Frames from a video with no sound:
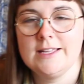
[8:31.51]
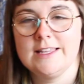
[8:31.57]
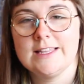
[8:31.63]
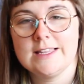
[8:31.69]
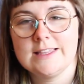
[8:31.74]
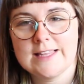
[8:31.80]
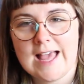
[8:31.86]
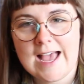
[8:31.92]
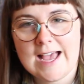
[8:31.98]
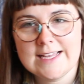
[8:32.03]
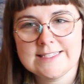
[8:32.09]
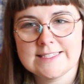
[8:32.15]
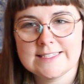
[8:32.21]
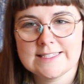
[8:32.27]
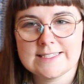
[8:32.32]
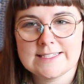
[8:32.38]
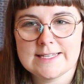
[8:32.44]
The
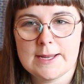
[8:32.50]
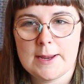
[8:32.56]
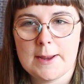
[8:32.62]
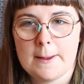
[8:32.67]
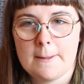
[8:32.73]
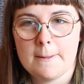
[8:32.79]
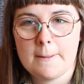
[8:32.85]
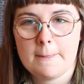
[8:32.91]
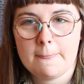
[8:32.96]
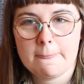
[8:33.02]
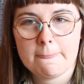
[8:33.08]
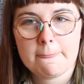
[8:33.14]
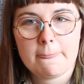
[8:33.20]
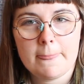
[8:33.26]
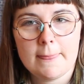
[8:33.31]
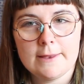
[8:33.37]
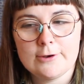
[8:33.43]
last
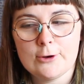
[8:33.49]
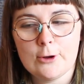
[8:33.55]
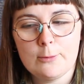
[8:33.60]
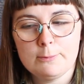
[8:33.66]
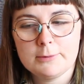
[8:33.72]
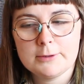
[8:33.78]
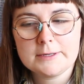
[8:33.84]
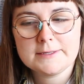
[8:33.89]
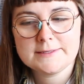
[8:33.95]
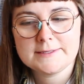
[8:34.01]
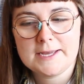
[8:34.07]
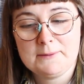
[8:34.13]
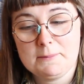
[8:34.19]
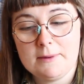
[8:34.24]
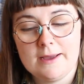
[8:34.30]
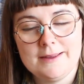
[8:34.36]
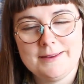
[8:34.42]
notebook
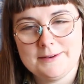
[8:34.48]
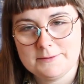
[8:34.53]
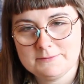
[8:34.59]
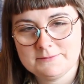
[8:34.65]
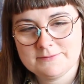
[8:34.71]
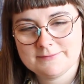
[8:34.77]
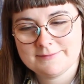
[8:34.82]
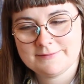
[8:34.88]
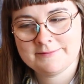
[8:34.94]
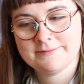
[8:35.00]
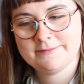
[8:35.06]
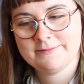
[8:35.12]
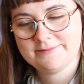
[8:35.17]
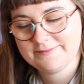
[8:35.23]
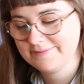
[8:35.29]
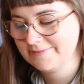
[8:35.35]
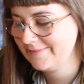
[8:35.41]
type item
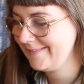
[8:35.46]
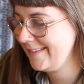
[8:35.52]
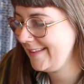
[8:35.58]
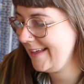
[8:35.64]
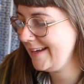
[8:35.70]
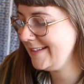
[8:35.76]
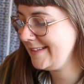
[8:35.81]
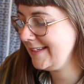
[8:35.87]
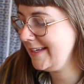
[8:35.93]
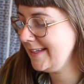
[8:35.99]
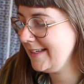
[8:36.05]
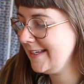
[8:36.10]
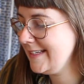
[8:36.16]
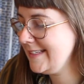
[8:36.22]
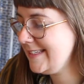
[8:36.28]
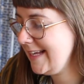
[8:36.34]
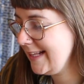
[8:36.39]
that is
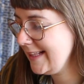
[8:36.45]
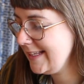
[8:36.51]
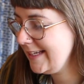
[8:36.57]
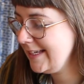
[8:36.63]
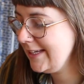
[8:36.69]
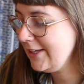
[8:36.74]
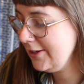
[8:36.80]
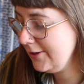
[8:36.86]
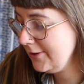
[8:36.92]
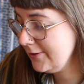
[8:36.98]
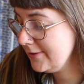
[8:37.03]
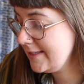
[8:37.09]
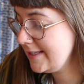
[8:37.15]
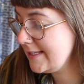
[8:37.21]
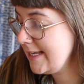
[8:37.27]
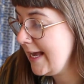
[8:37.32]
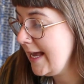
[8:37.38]
in daily
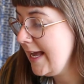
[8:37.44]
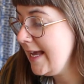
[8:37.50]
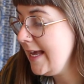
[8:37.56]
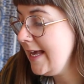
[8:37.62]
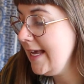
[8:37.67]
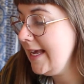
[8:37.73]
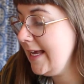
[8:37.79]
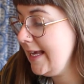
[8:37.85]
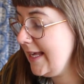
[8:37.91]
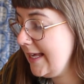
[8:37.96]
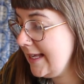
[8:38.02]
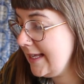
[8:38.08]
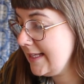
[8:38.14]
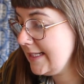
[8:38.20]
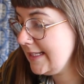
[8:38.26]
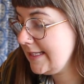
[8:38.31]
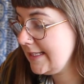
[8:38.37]
use
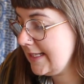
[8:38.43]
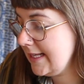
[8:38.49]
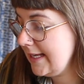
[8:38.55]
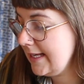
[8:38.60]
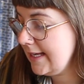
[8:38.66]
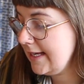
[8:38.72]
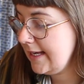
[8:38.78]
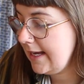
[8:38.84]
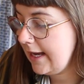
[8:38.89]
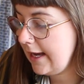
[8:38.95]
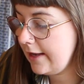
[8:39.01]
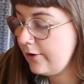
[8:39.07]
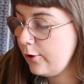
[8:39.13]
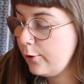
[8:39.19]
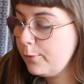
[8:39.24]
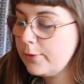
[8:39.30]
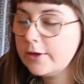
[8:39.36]
is a
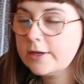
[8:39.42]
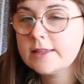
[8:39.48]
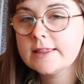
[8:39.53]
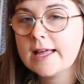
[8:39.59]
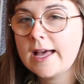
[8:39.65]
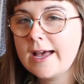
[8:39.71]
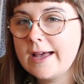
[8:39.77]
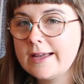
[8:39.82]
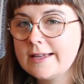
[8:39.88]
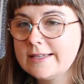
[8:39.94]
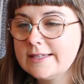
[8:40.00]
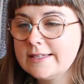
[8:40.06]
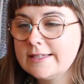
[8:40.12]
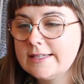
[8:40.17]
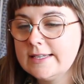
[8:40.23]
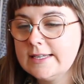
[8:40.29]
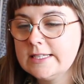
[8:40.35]
notebook that
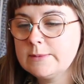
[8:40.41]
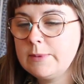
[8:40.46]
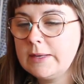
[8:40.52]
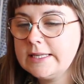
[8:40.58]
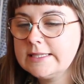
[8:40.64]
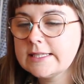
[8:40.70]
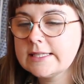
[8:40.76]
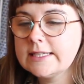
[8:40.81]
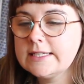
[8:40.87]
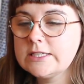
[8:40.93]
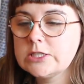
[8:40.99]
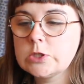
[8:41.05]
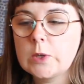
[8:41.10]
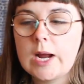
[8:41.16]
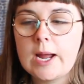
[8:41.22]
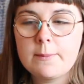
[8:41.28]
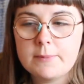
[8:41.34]
is basically
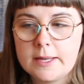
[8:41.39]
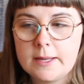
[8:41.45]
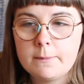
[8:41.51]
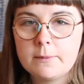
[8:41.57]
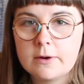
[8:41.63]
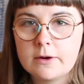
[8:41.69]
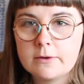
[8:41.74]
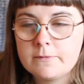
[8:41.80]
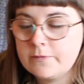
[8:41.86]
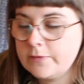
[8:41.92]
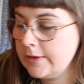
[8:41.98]
scrap paper.